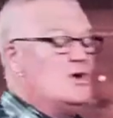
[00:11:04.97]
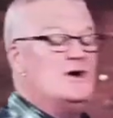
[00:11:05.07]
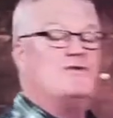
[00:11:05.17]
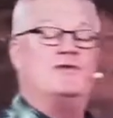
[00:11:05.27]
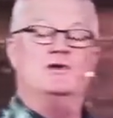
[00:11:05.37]

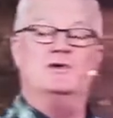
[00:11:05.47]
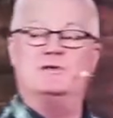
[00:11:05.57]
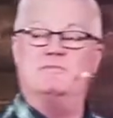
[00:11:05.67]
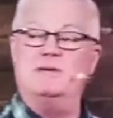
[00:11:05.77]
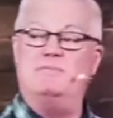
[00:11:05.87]
word for you as
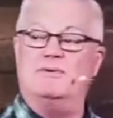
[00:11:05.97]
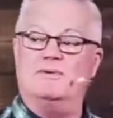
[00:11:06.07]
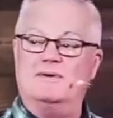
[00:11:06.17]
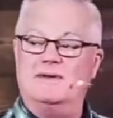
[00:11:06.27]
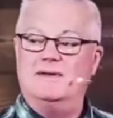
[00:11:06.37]
a people.
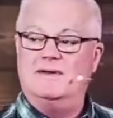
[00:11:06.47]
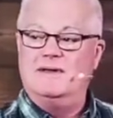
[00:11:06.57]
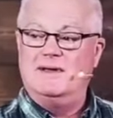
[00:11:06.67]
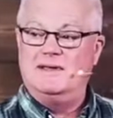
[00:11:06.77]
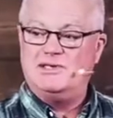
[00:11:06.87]

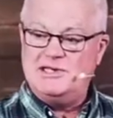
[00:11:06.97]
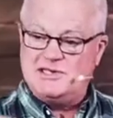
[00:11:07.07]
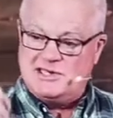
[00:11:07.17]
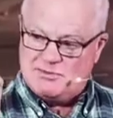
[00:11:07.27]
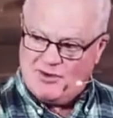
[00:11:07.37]

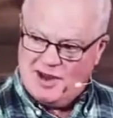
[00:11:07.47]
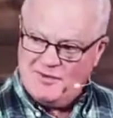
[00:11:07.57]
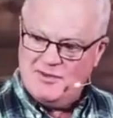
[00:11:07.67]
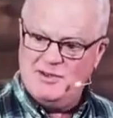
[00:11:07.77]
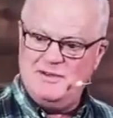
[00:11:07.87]
Jesus is praying
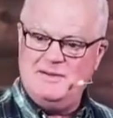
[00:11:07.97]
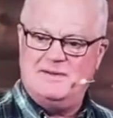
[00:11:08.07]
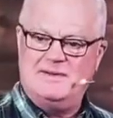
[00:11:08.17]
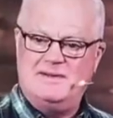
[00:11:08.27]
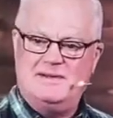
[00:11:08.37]
for you.
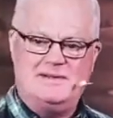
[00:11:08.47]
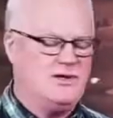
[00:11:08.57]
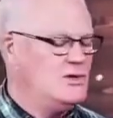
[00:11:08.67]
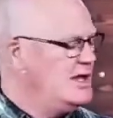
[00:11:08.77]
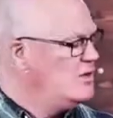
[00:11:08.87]

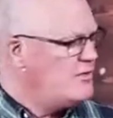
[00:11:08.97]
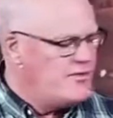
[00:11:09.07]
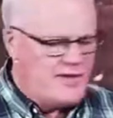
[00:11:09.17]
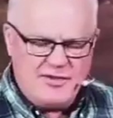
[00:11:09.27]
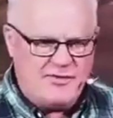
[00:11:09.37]
Don't let your
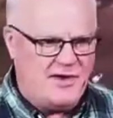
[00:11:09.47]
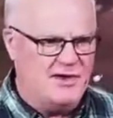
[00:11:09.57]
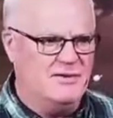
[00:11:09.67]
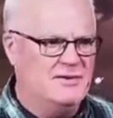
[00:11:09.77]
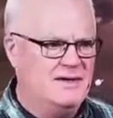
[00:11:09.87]
faith
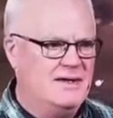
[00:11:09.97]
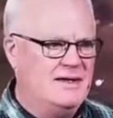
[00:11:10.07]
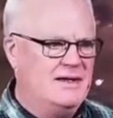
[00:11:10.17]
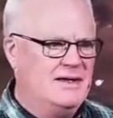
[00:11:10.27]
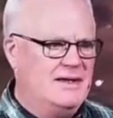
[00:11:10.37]
fail
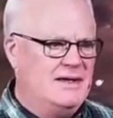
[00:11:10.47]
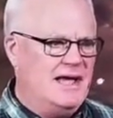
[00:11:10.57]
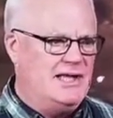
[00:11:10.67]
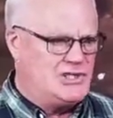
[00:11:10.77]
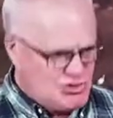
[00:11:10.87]

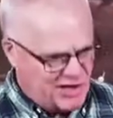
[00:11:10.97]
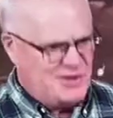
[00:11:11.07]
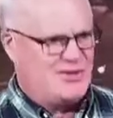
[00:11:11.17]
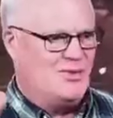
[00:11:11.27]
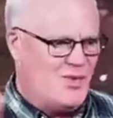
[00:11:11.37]
and
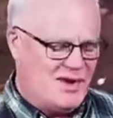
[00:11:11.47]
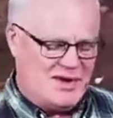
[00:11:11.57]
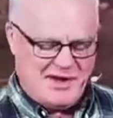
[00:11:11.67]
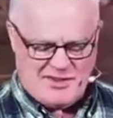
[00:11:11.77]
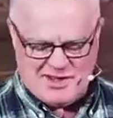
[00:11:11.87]
strengthen one
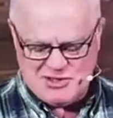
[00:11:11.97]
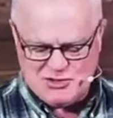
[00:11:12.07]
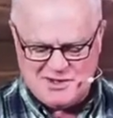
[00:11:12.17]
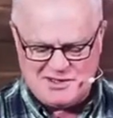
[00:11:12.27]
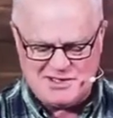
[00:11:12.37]
another
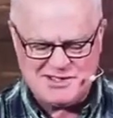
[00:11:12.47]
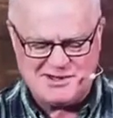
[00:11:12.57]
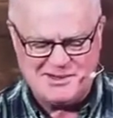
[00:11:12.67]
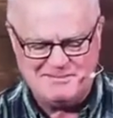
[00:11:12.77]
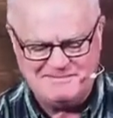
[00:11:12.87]
during this
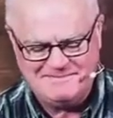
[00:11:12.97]
time.